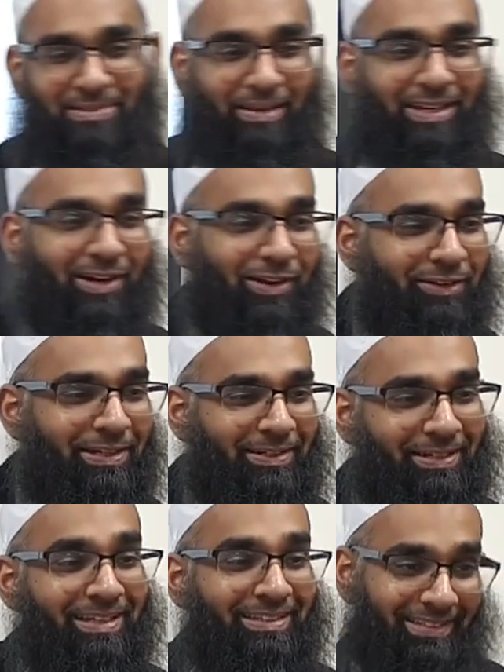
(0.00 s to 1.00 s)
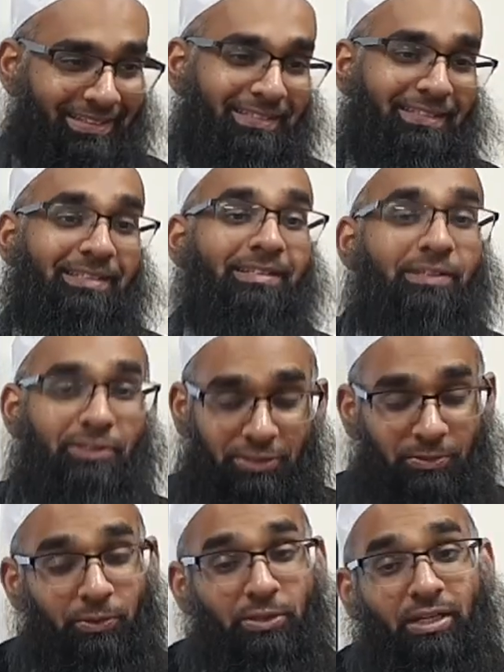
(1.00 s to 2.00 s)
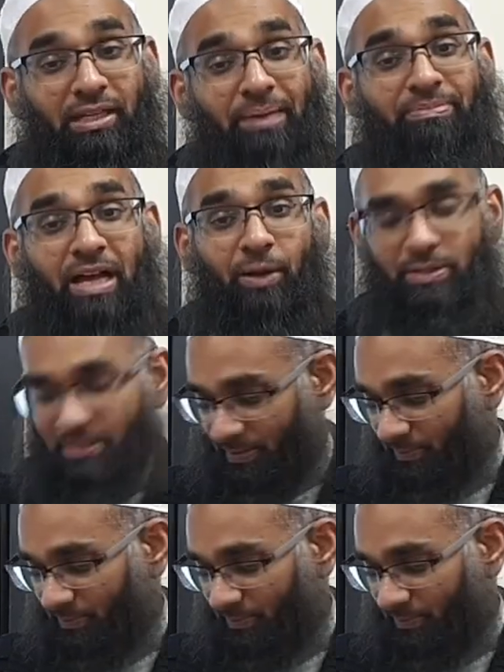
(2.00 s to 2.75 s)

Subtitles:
I'm getting hungry now, yeah? So you want to do a Turkib sandwich.